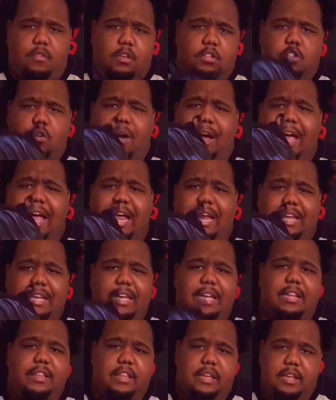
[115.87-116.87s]
So I had to
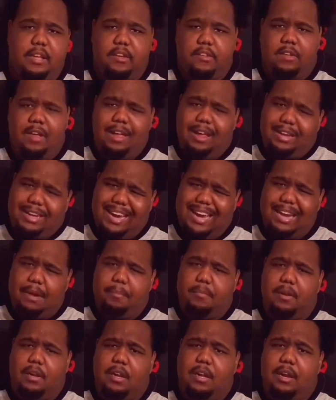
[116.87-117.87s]
get these. Got
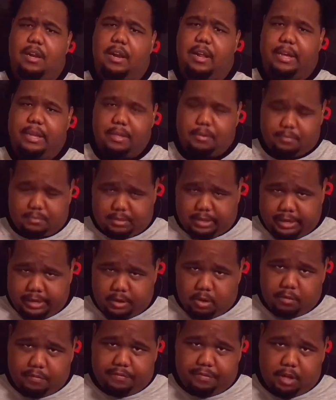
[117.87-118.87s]
them a little late. In
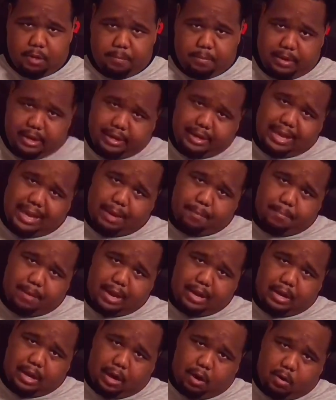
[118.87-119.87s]
November, they came
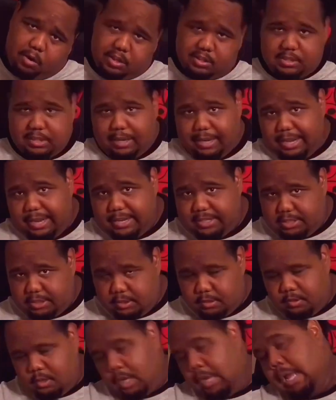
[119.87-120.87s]
out in August of last
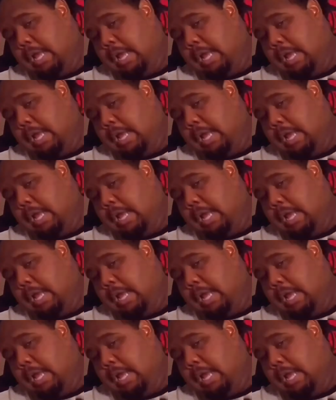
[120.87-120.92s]
year,